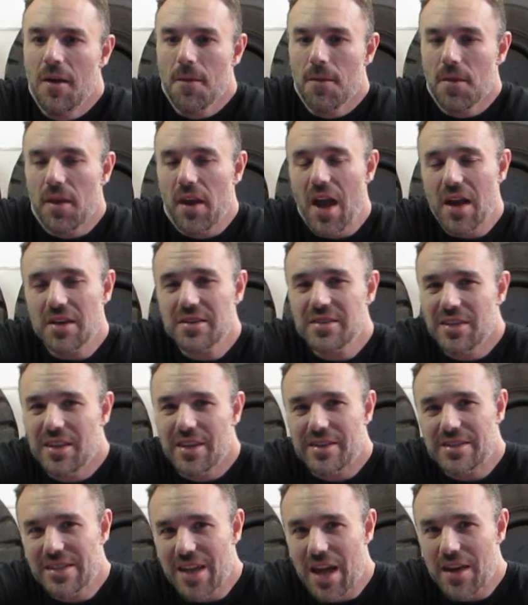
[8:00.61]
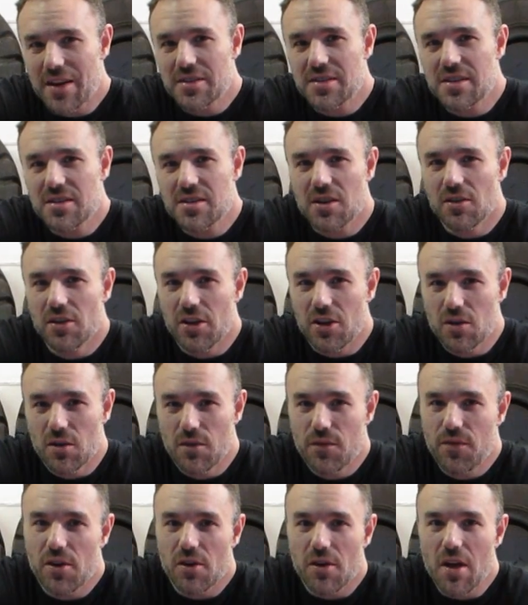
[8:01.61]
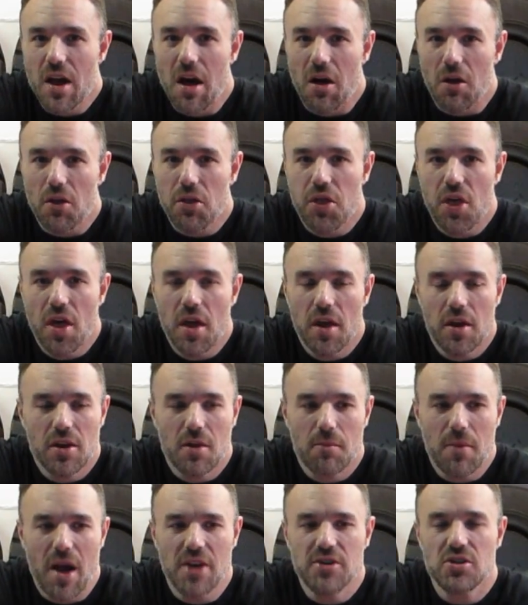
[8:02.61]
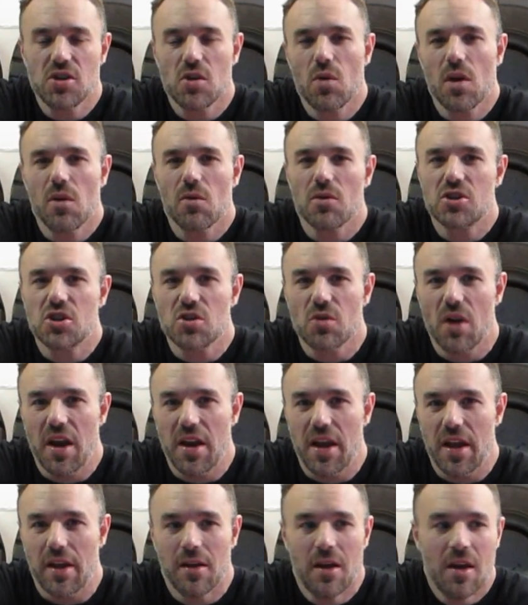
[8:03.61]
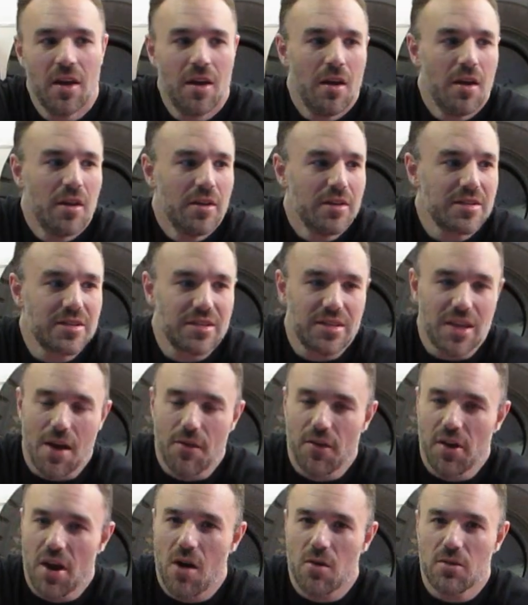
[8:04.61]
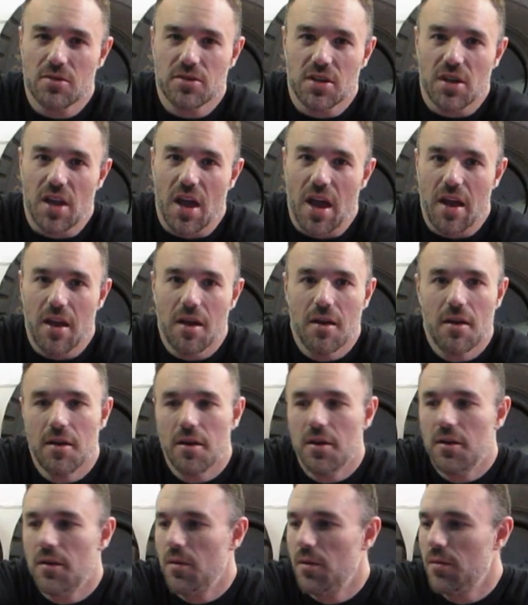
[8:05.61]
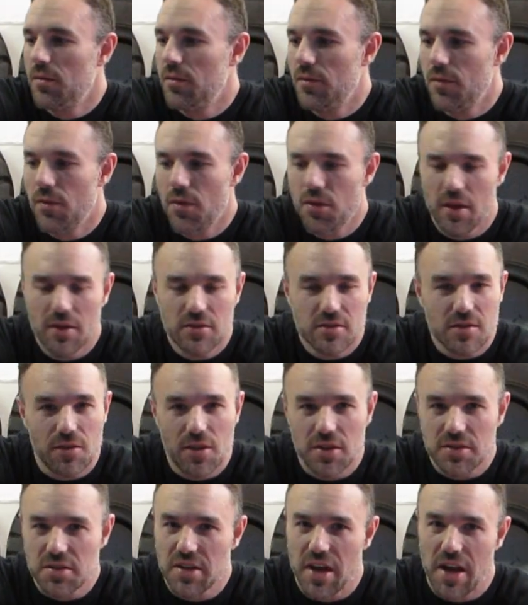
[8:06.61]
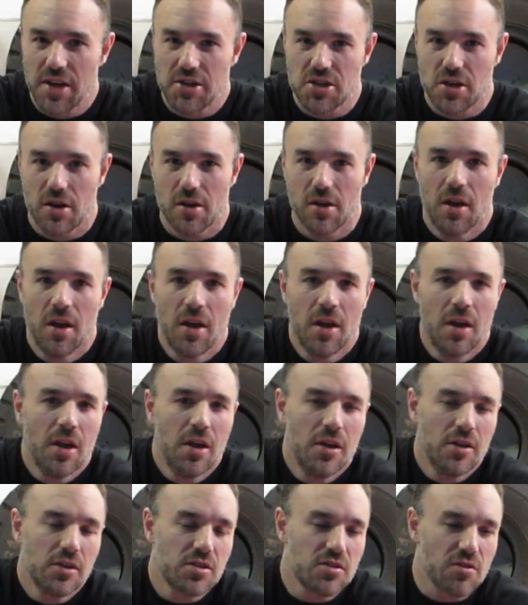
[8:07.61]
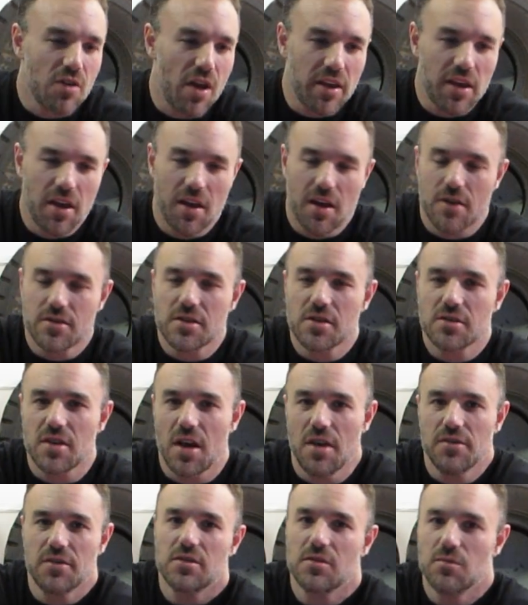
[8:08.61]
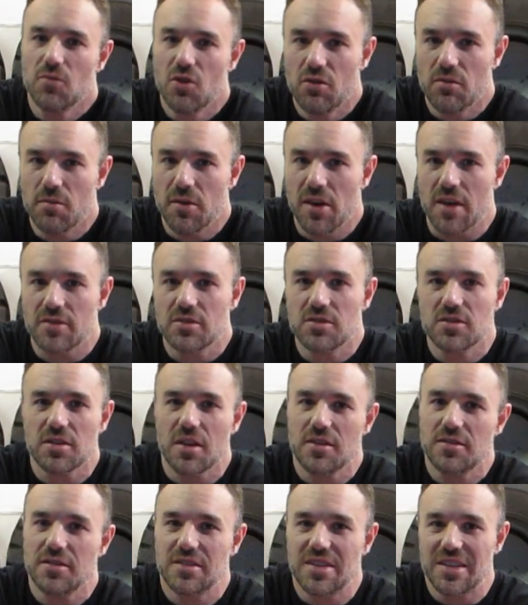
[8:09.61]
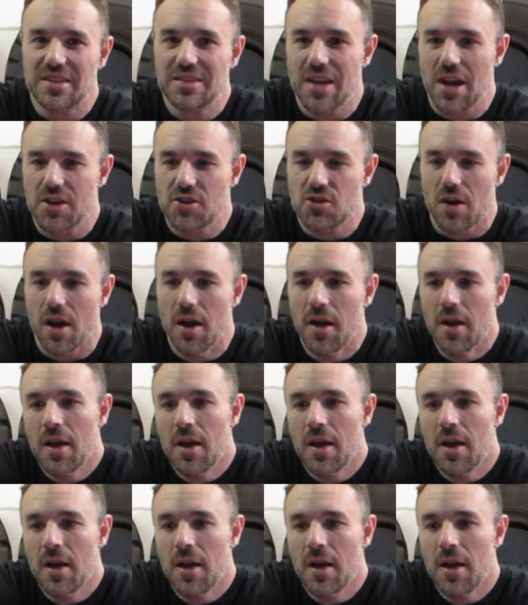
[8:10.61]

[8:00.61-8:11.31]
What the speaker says: that actually that's not necessarily good for your health. Now mind you, we were training 7 hours a day, things of this nature, striking exercises, movement exercises, etc.